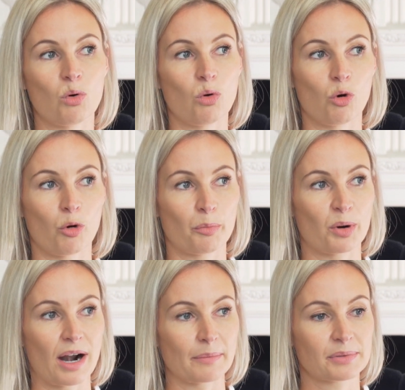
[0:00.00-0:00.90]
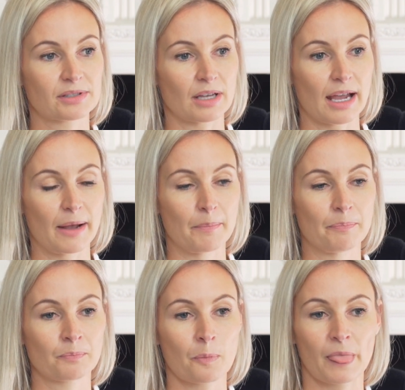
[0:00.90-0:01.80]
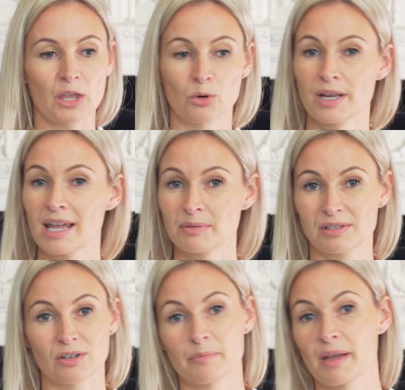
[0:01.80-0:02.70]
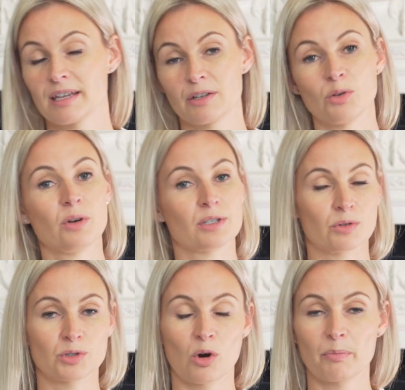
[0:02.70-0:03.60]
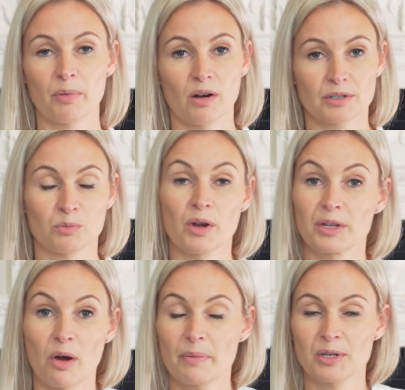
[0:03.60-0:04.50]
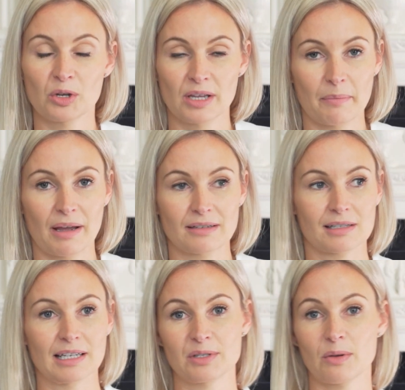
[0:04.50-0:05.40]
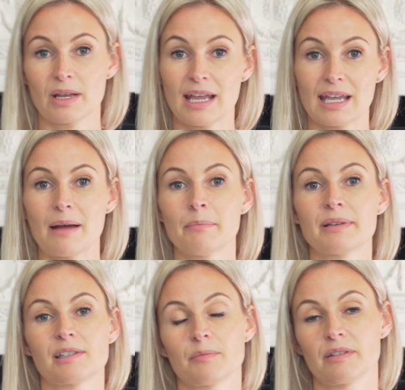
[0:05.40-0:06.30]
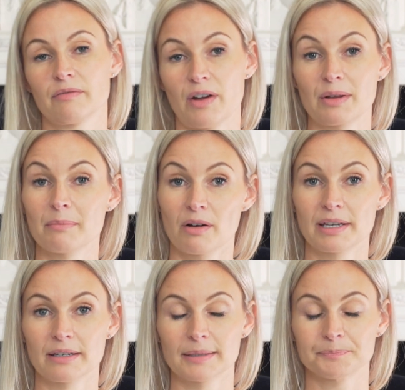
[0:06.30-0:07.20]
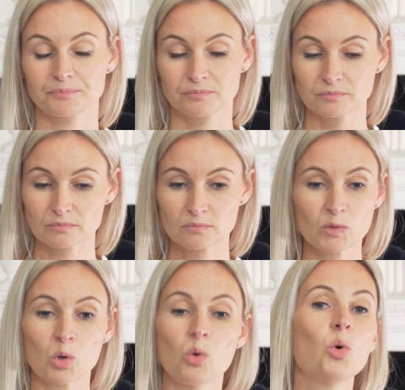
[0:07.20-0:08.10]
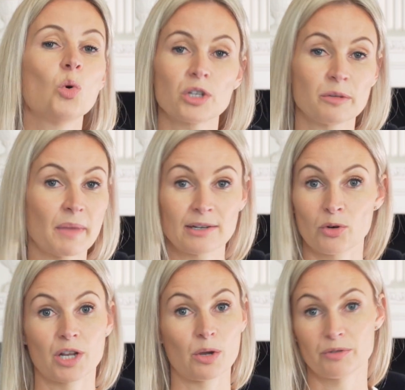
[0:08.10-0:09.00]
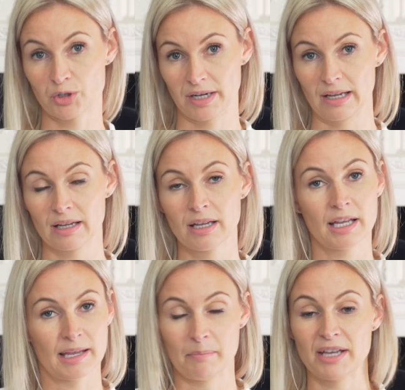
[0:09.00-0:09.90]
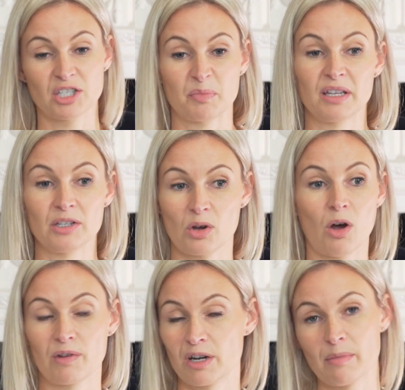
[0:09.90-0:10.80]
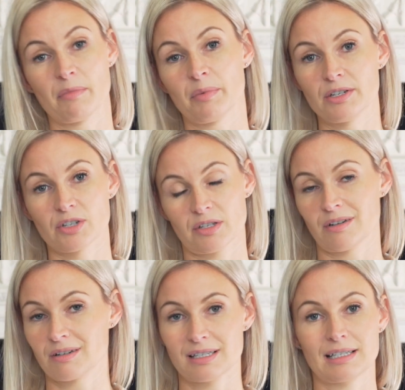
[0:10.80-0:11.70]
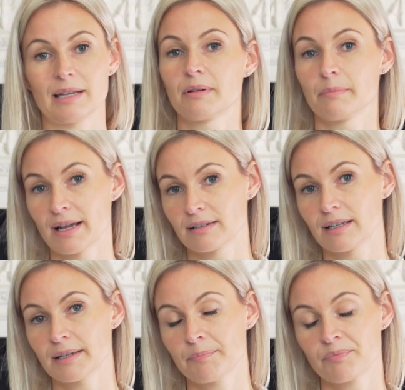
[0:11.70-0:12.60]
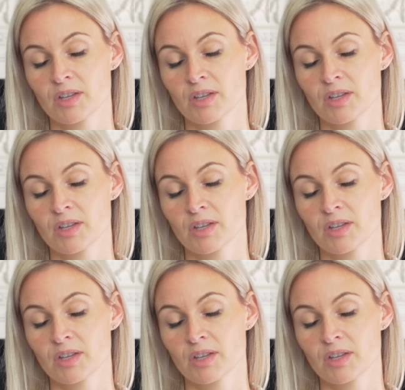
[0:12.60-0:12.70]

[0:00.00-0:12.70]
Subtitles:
or perhaps your neighbours started making a noise or a dog barked and woke you up and you couldn't get back to sleep. So it can be something very minor. Or you may not know the trigger. It may just be that you can't really remember, but you just started sleeping badly.